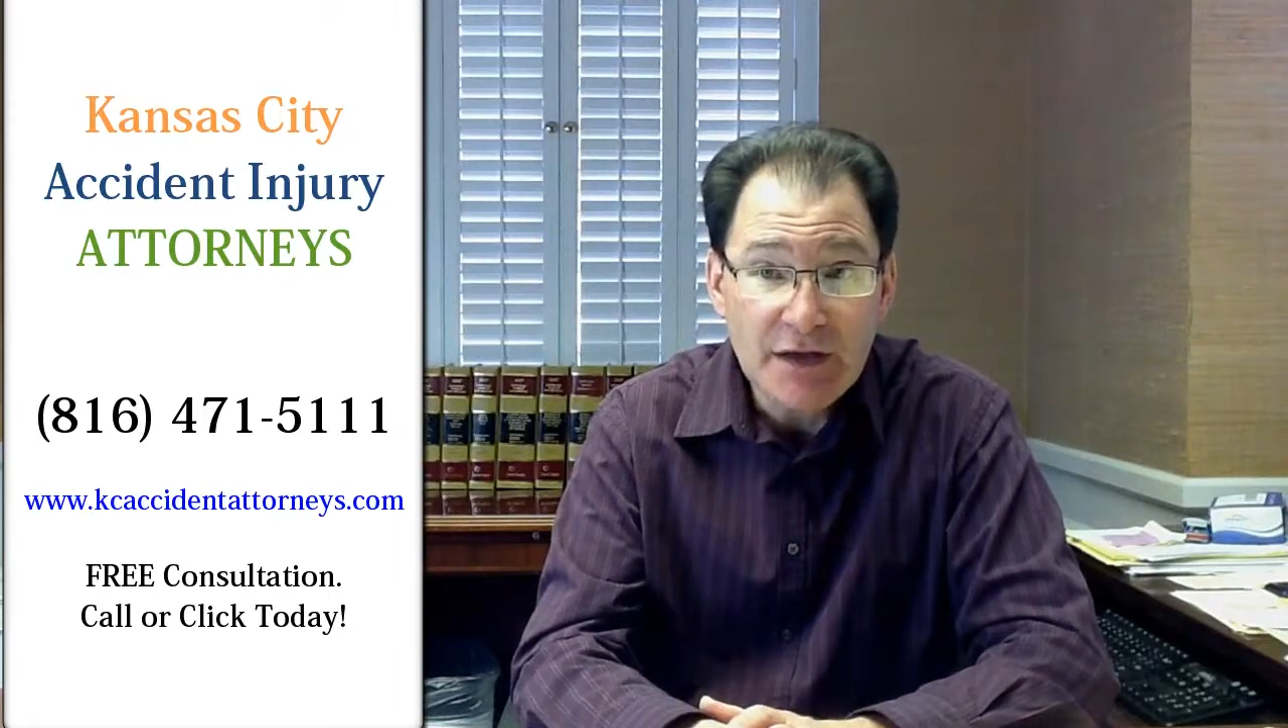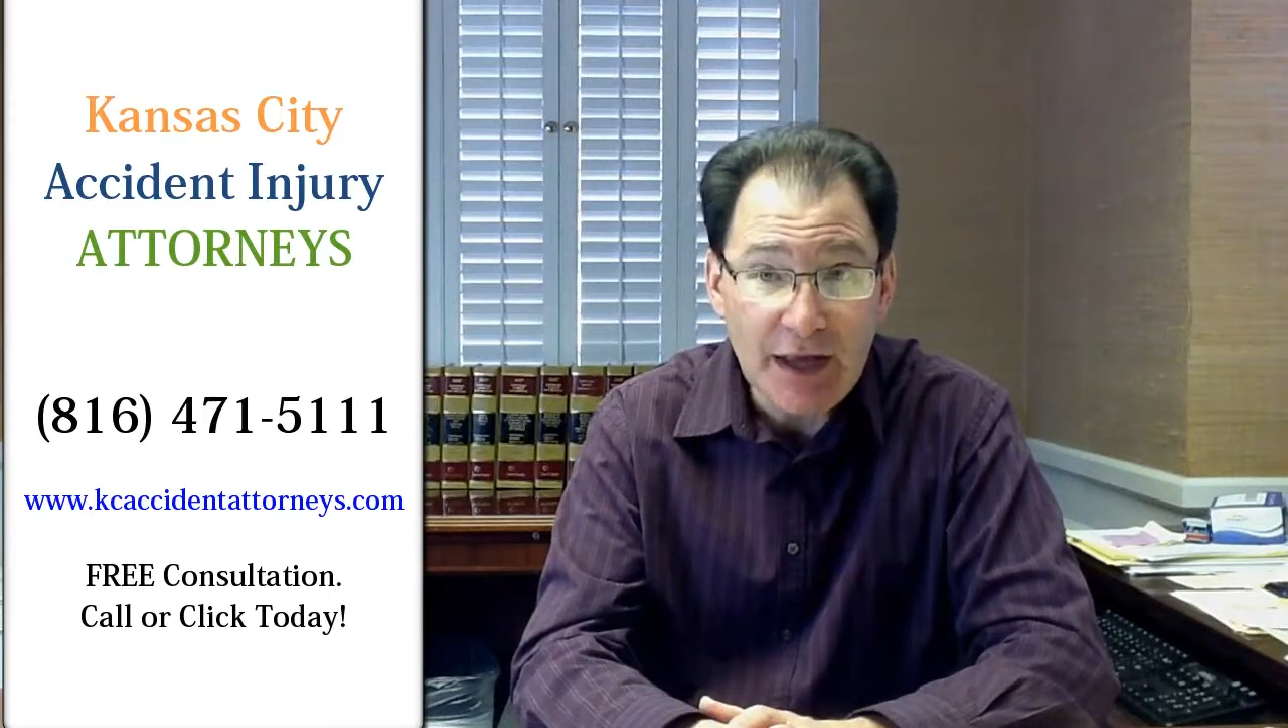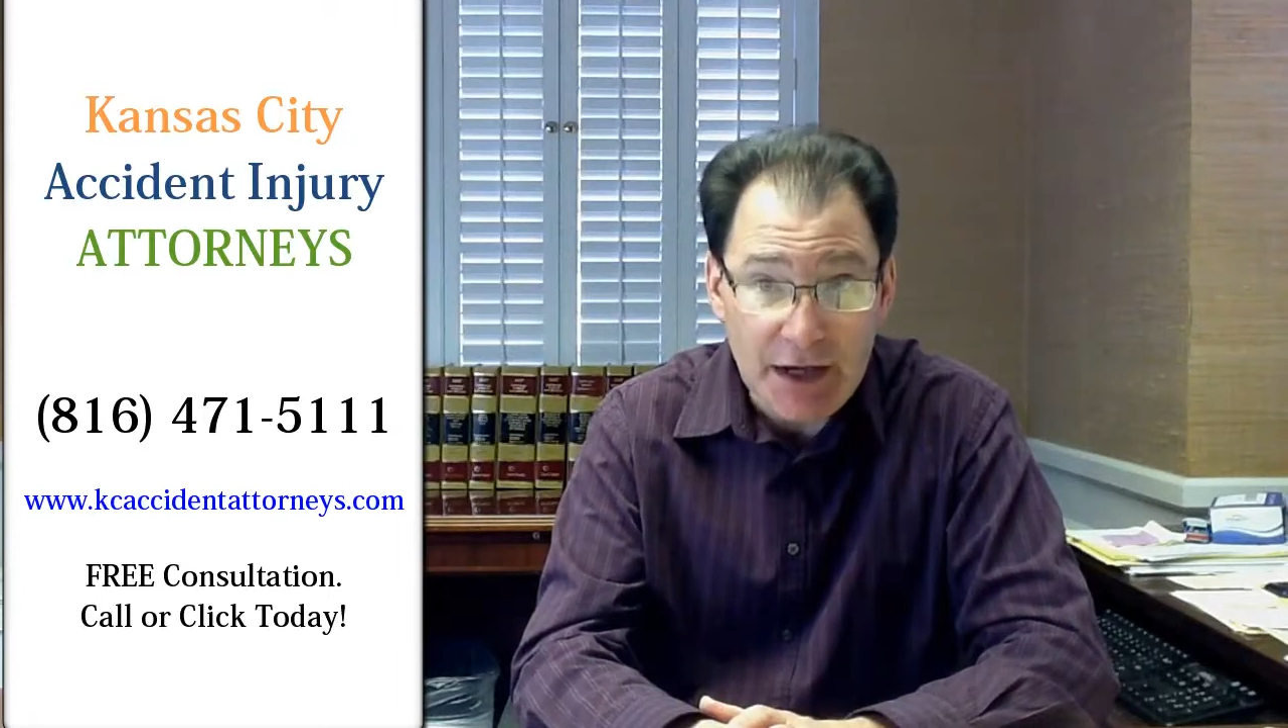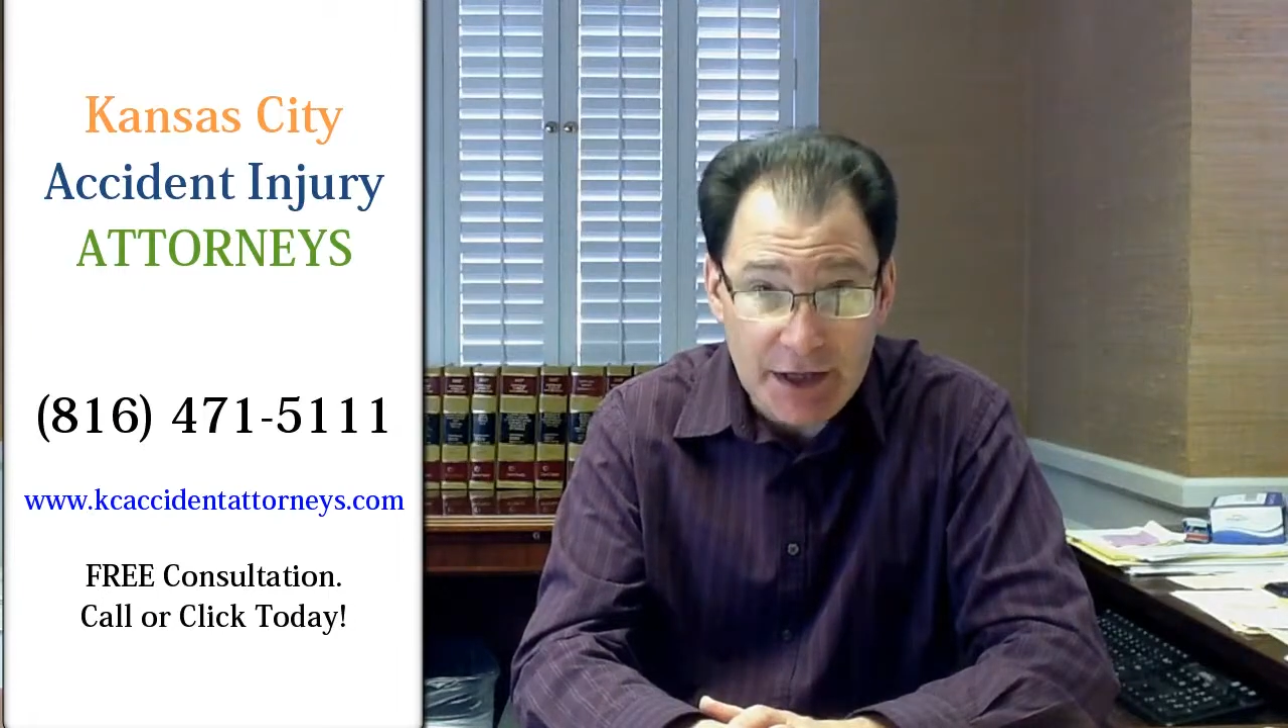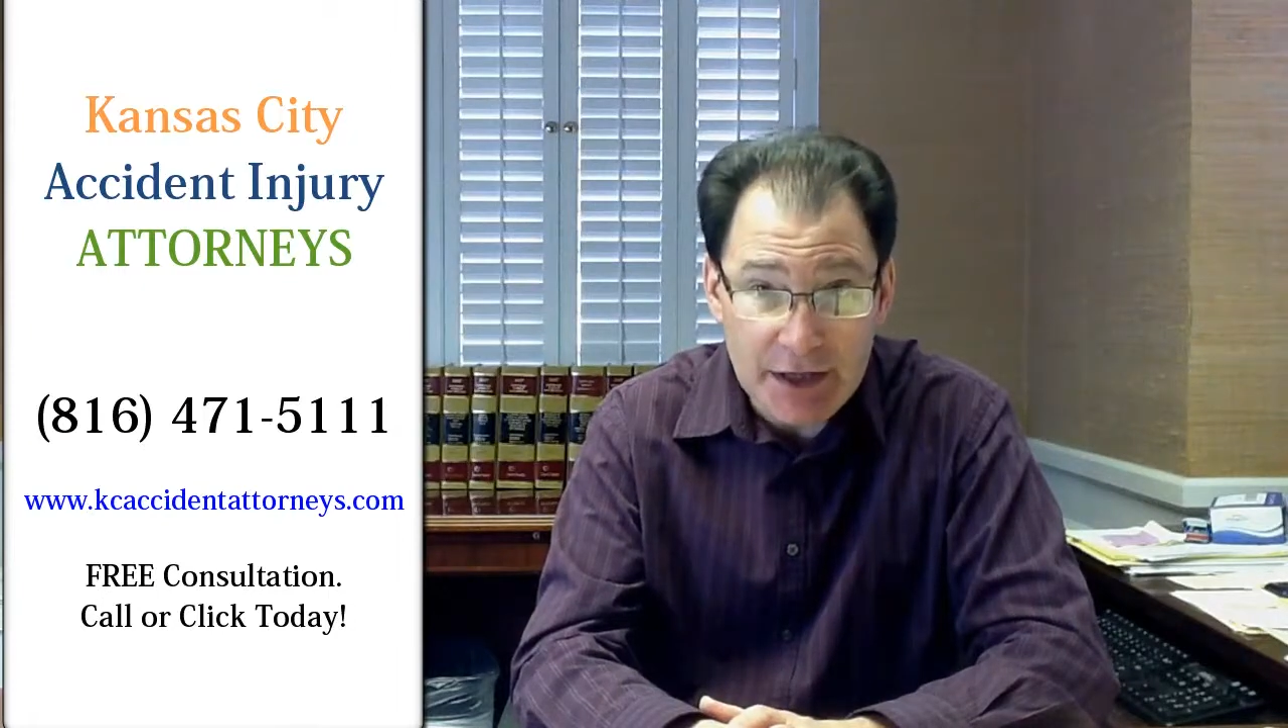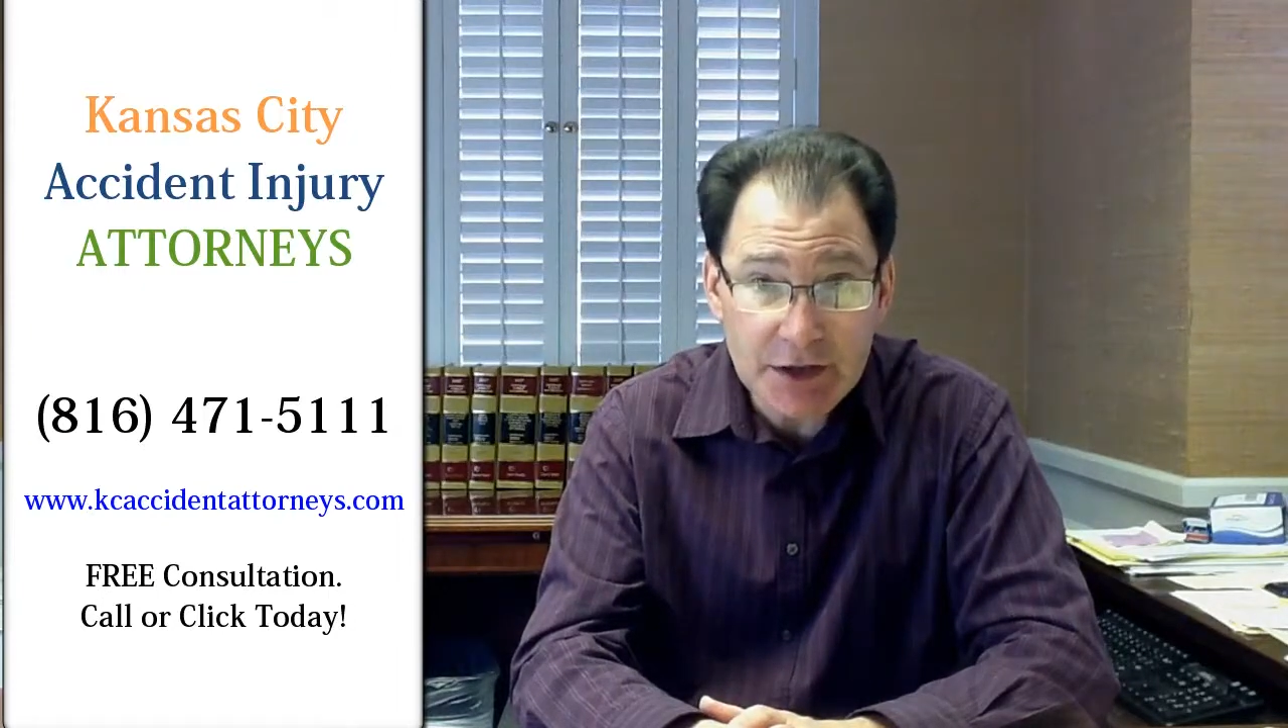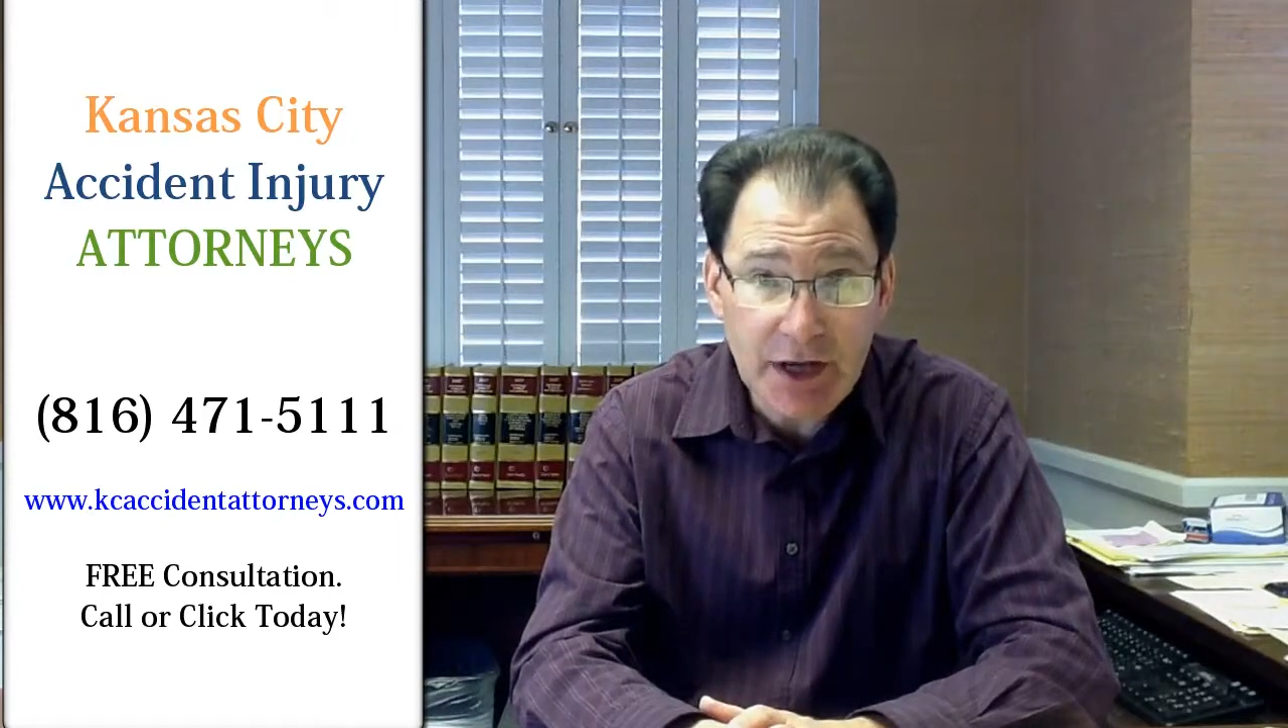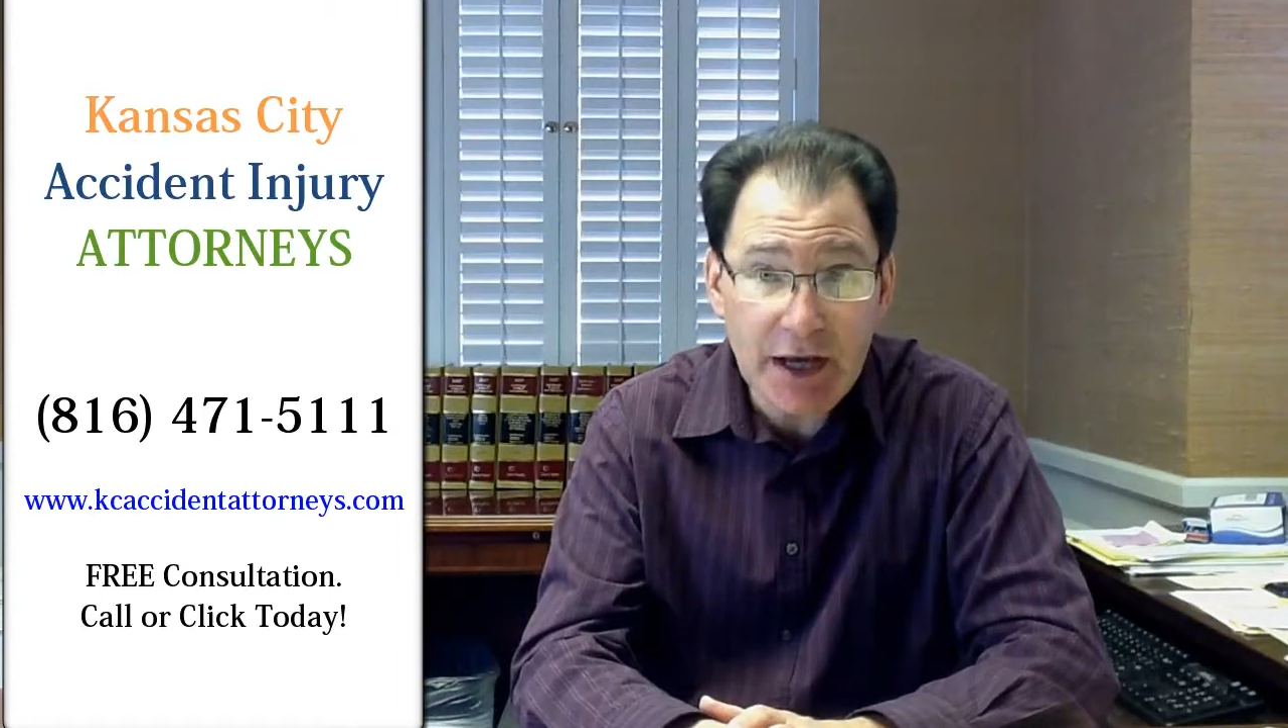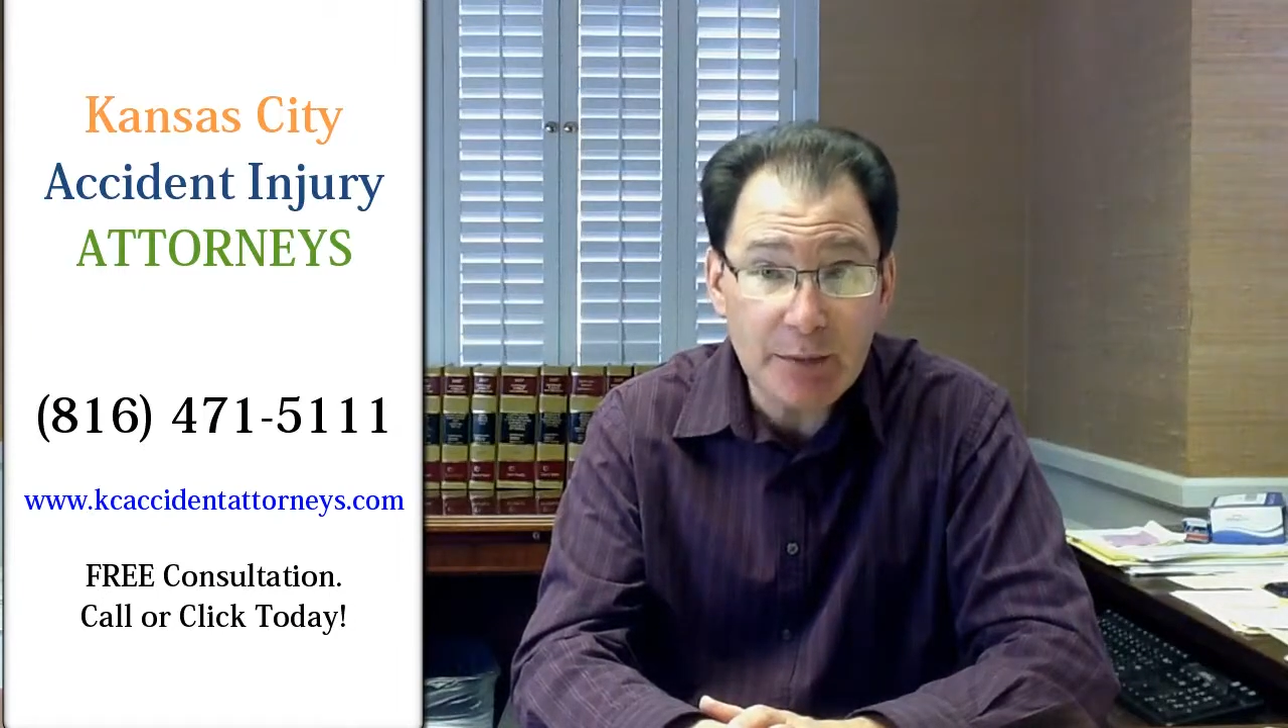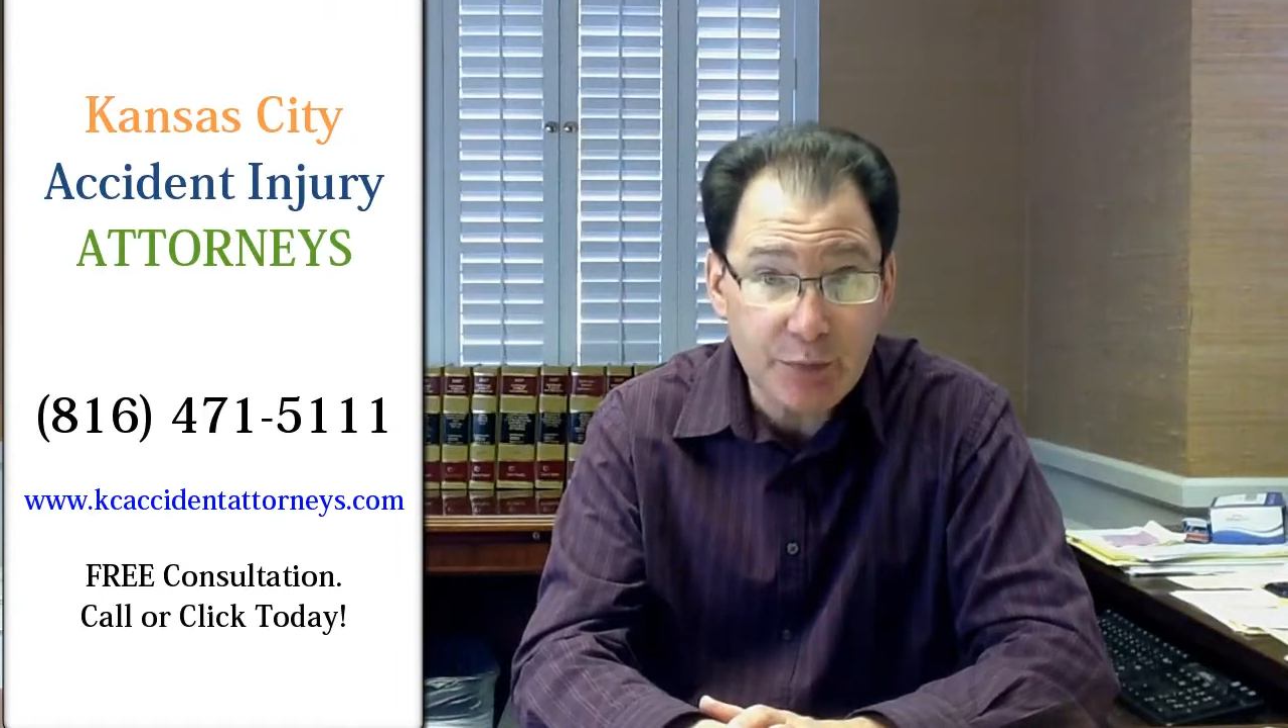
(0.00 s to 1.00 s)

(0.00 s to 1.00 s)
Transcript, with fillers: that can indicate